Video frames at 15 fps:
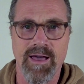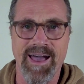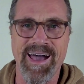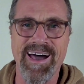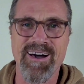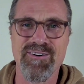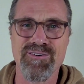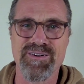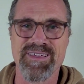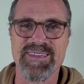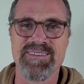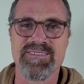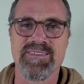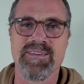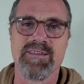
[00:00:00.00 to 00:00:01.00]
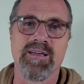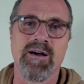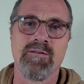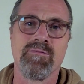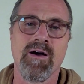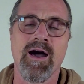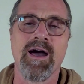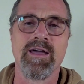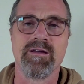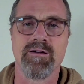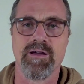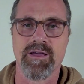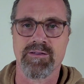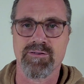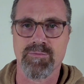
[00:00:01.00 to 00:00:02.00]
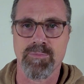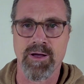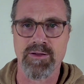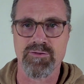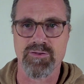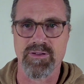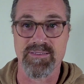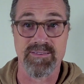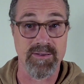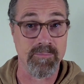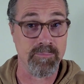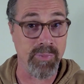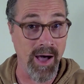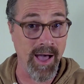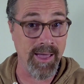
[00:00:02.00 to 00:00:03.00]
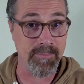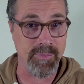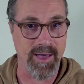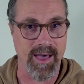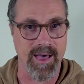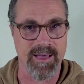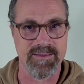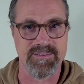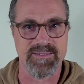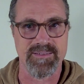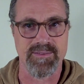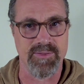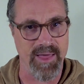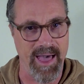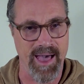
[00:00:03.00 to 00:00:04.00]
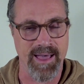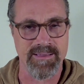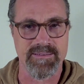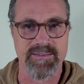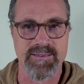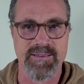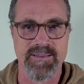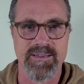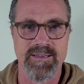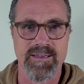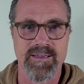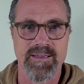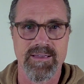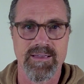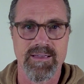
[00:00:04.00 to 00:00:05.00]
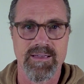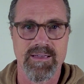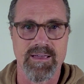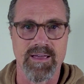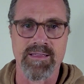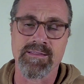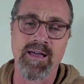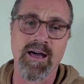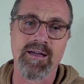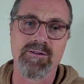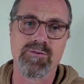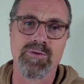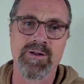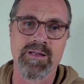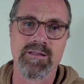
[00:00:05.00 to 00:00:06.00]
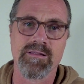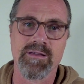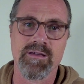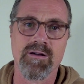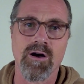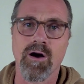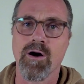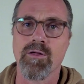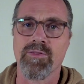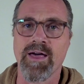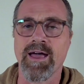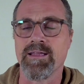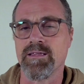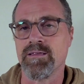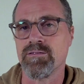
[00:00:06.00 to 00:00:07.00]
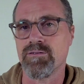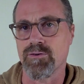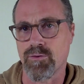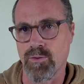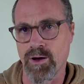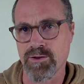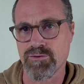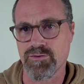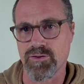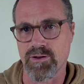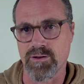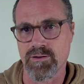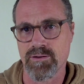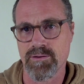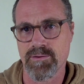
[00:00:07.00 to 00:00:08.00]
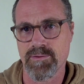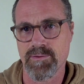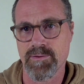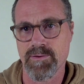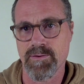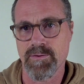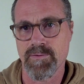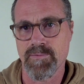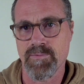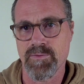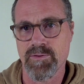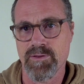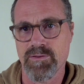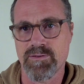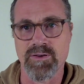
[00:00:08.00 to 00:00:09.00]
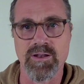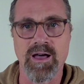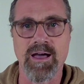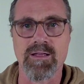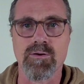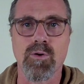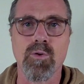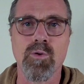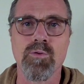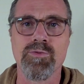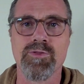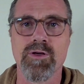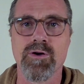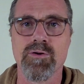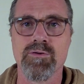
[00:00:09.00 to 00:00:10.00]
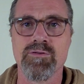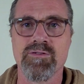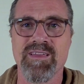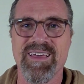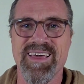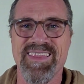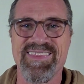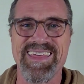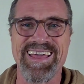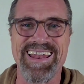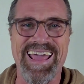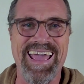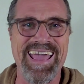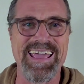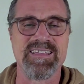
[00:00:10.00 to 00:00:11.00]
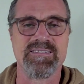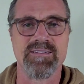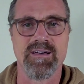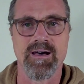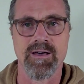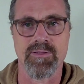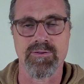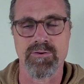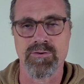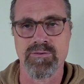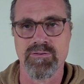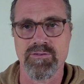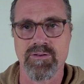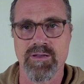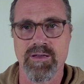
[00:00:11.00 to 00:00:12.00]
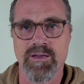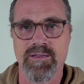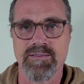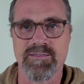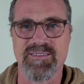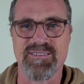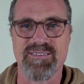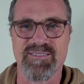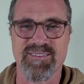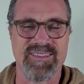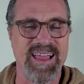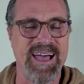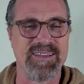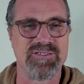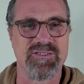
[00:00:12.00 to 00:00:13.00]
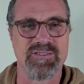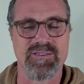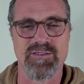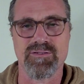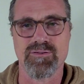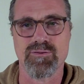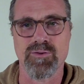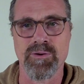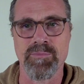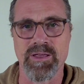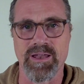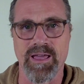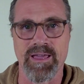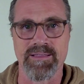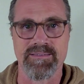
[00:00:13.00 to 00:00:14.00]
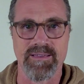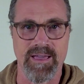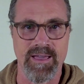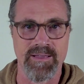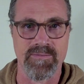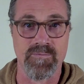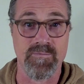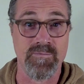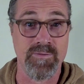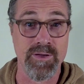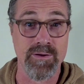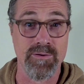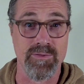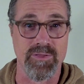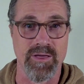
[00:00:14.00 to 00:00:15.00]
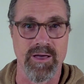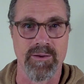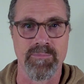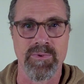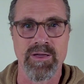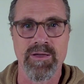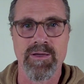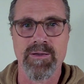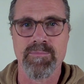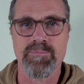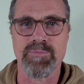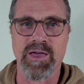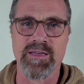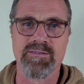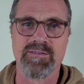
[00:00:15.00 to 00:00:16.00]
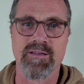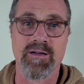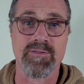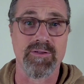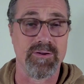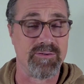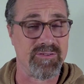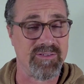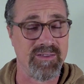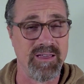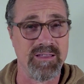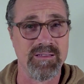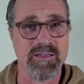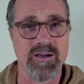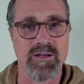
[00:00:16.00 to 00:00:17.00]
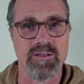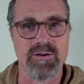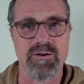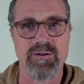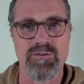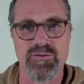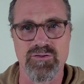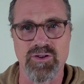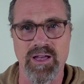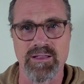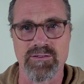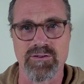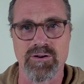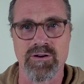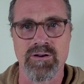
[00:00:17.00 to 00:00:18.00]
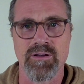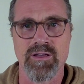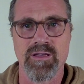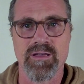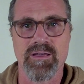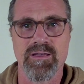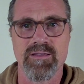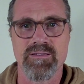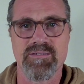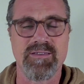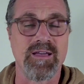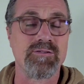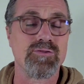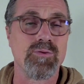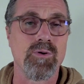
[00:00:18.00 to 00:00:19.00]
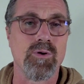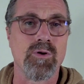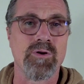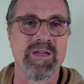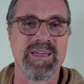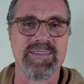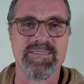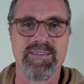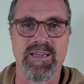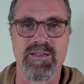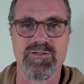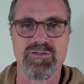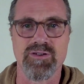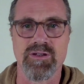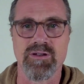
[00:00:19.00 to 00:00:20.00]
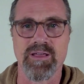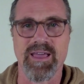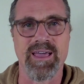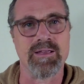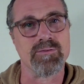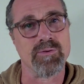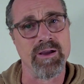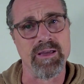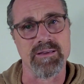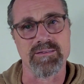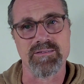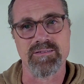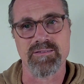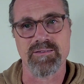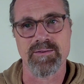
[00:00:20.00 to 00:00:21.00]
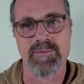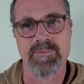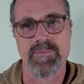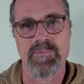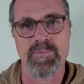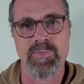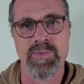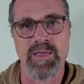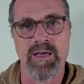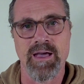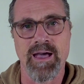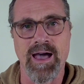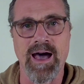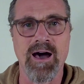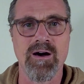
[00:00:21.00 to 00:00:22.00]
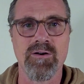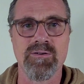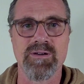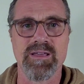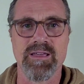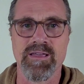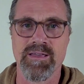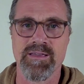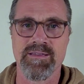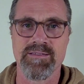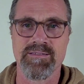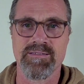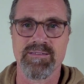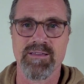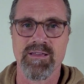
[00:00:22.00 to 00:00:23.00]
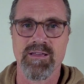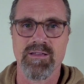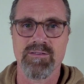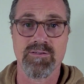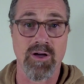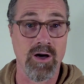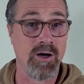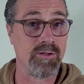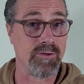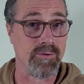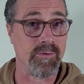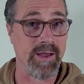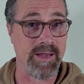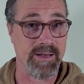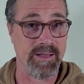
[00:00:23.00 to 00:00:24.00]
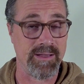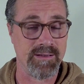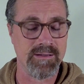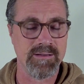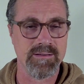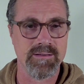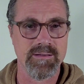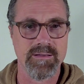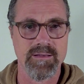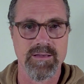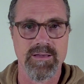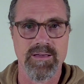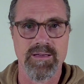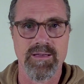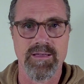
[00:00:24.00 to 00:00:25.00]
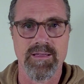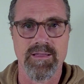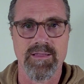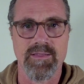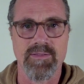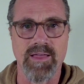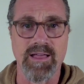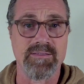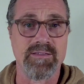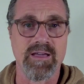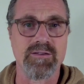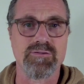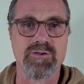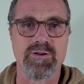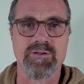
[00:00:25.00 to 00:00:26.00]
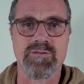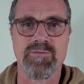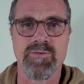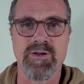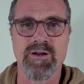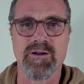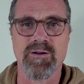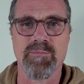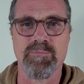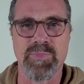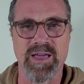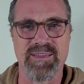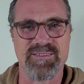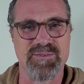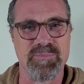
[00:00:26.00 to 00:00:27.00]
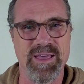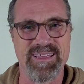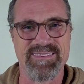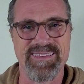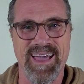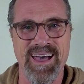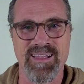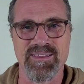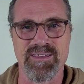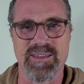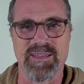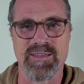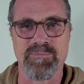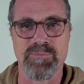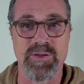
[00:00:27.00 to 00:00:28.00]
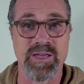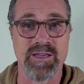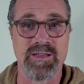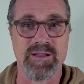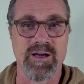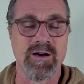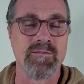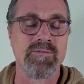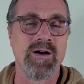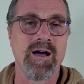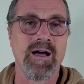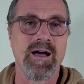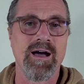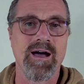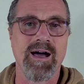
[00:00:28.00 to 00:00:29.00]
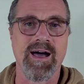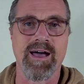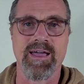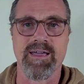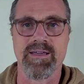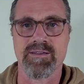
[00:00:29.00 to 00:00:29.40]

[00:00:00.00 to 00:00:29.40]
how is it of higher expression to bypass that and not critically call that into question? To not hold those that hate others, discriminate and fear them based on their skin color, gender, sexual orientation, and race. How is tolerating that dangerous fear-based mentality being of high